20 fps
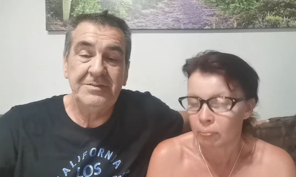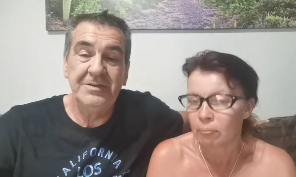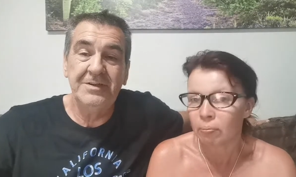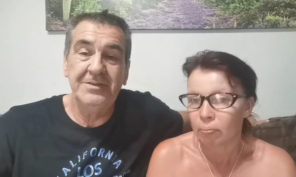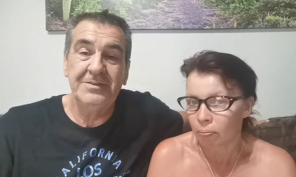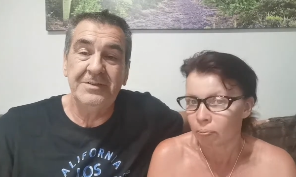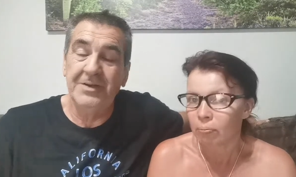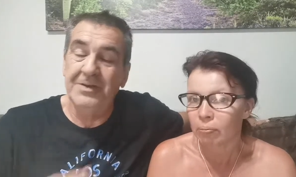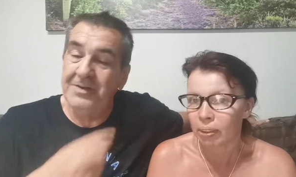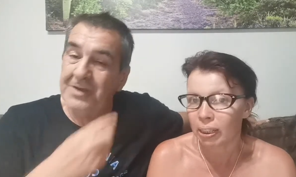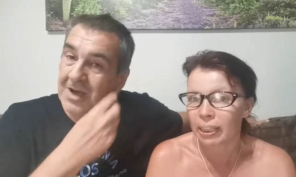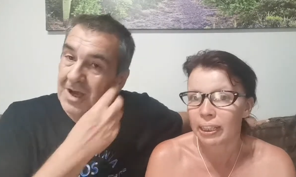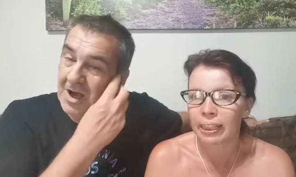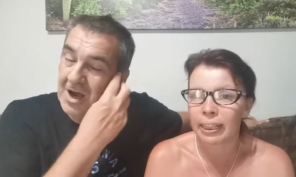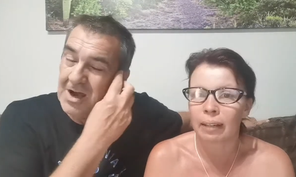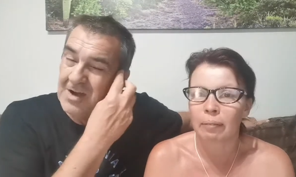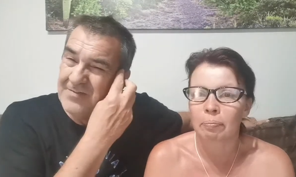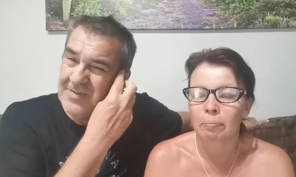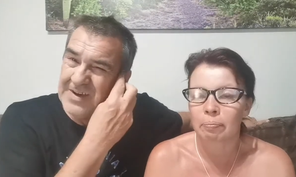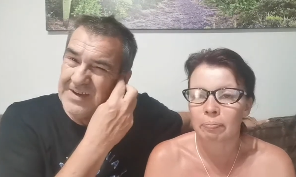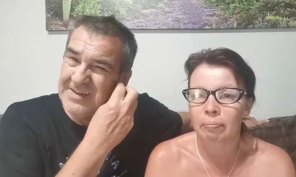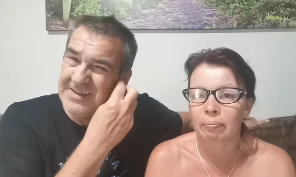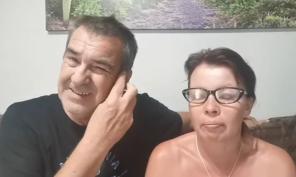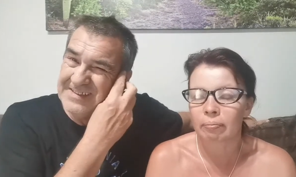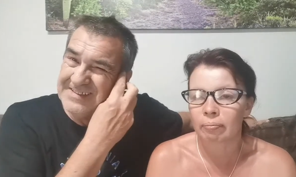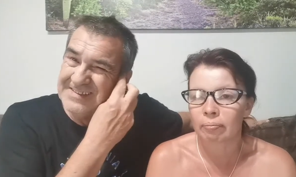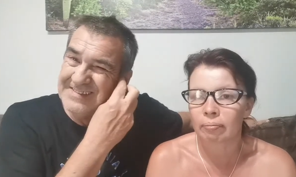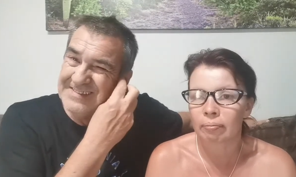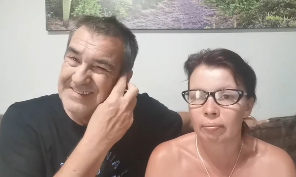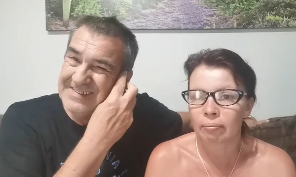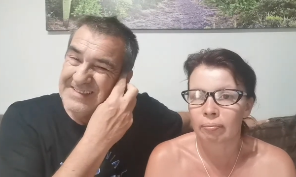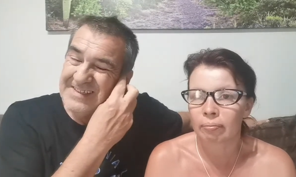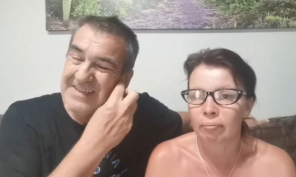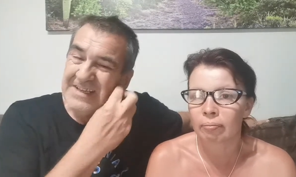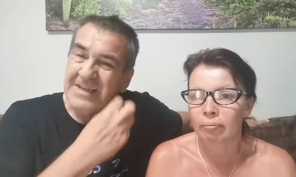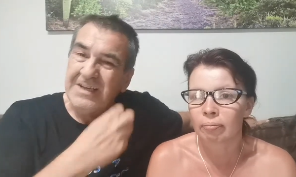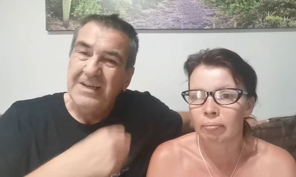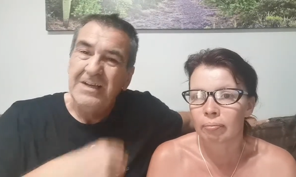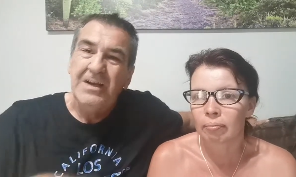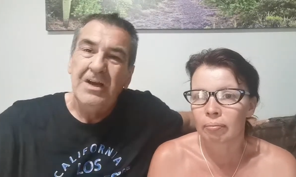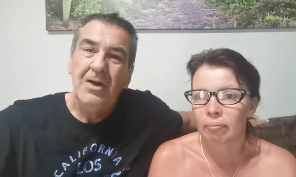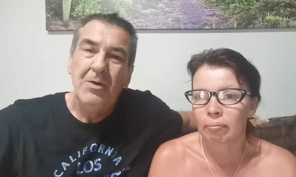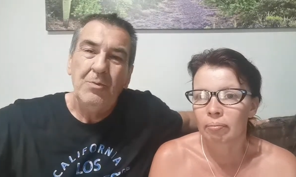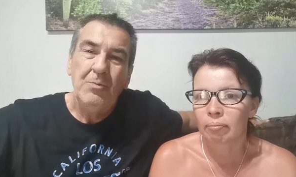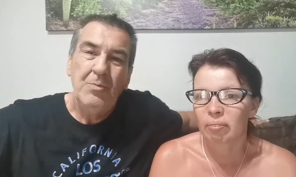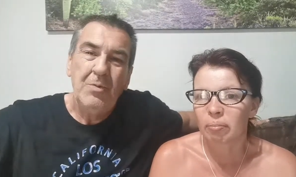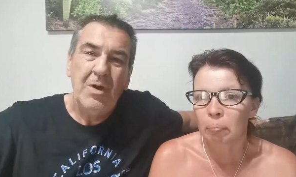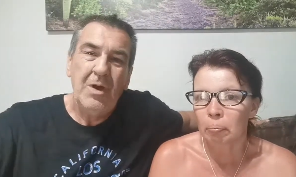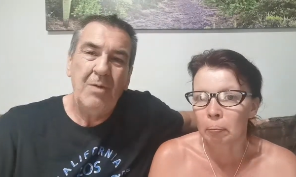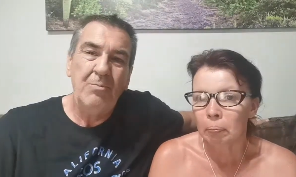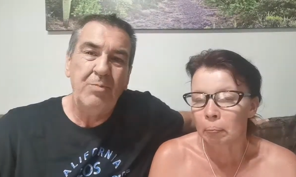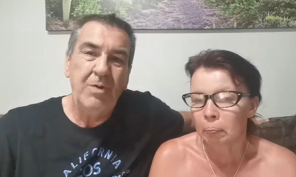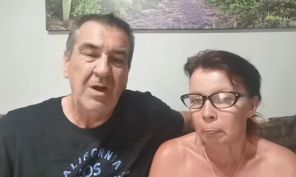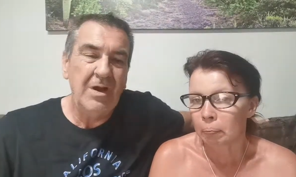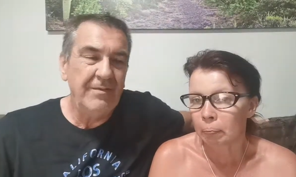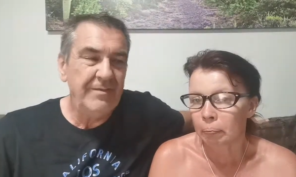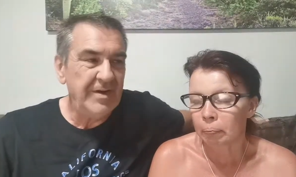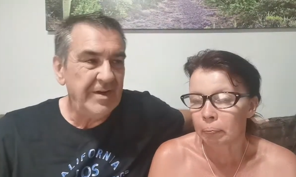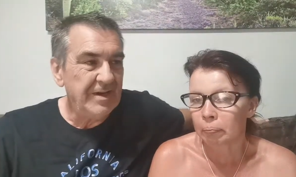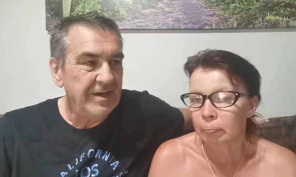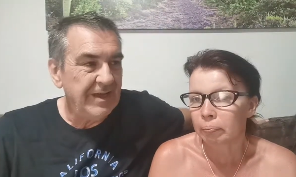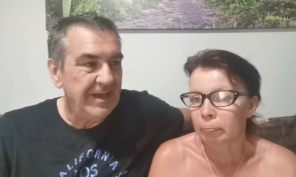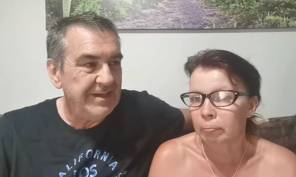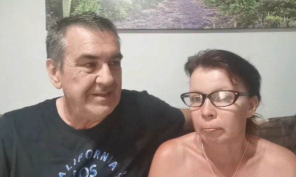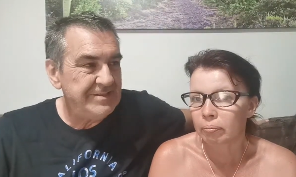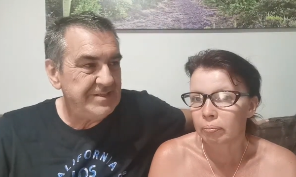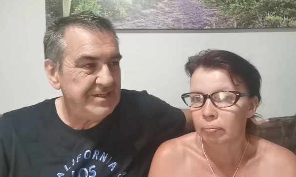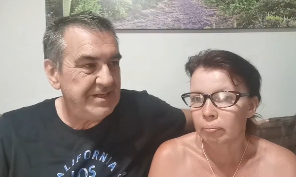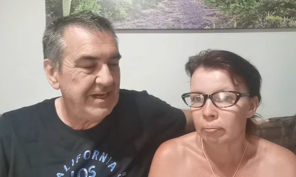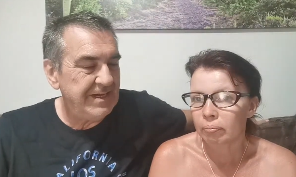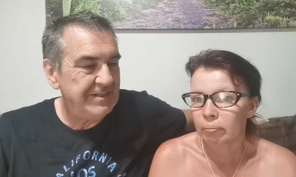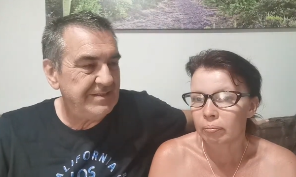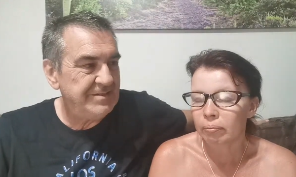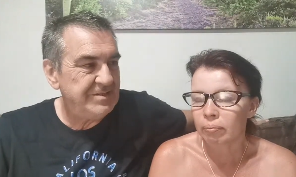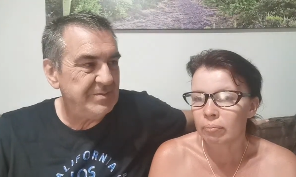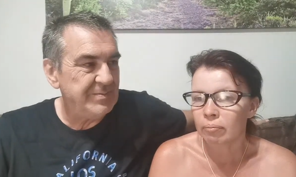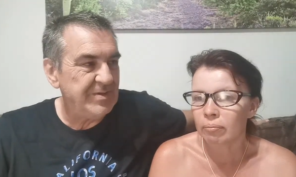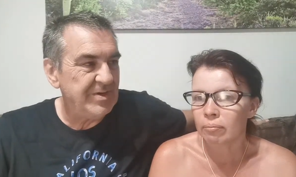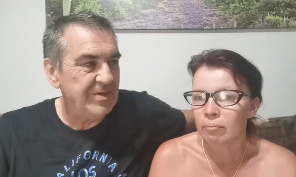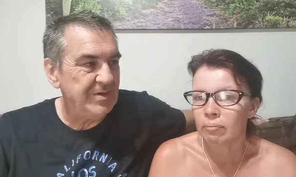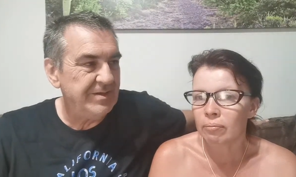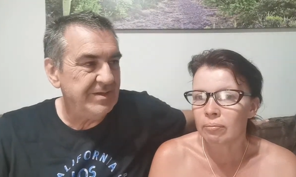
Speaker 1: good, good. I've had a well, I've had a lazy day to be